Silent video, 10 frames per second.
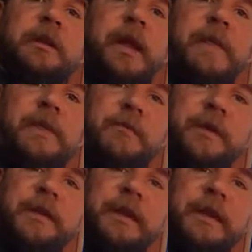And then we
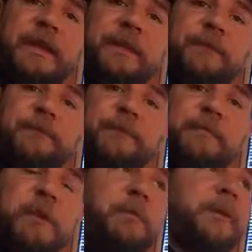did,
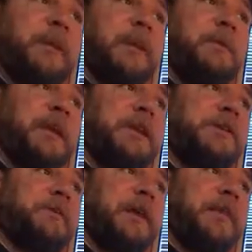remember the
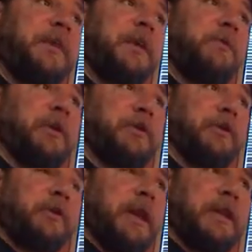elimination method when you would
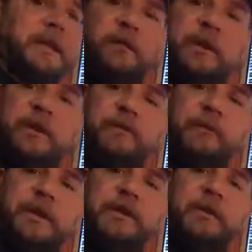try to get rid of
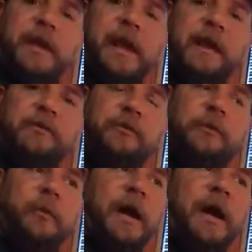either the x or
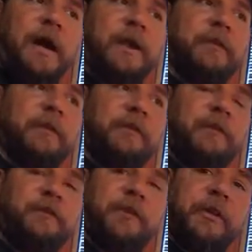the y and then
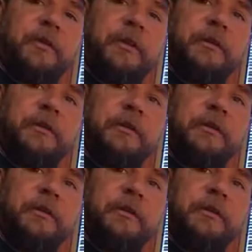solve for the other one?